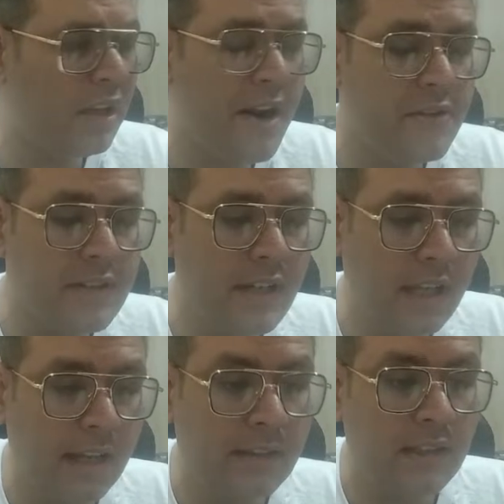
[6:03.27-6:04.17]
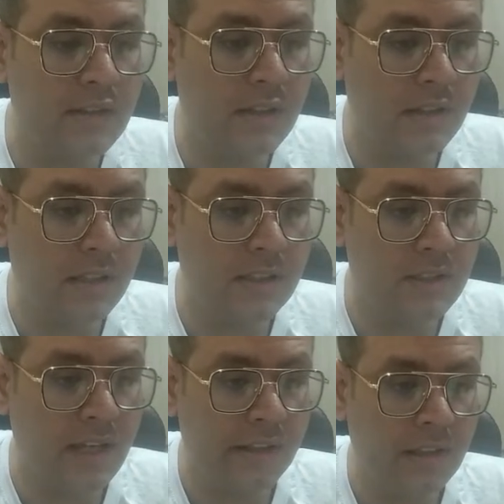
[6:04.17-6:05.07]
realization in
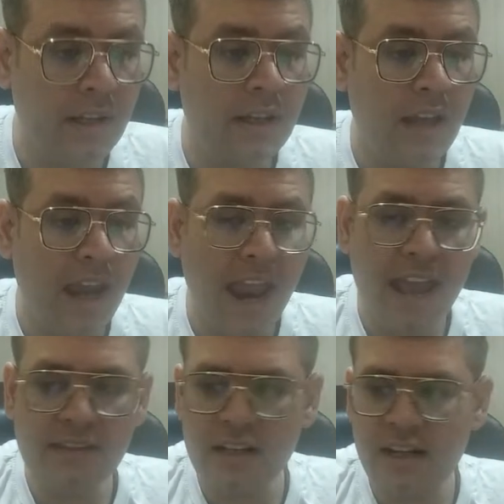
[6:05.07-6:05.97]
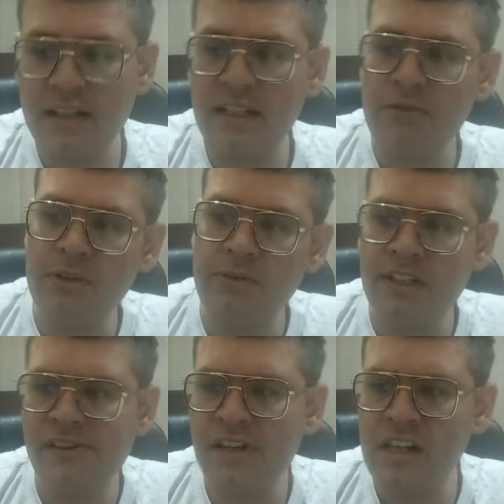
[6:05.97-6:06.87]
chess. As early we will
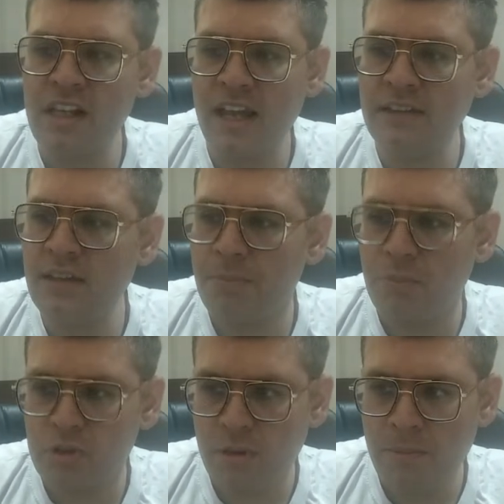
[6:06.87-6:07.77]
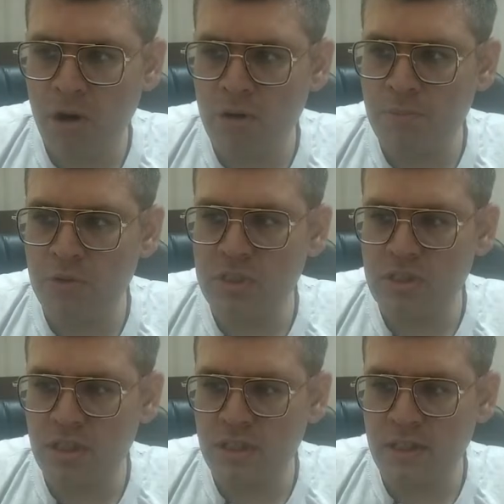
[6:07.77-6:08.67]
realize about position.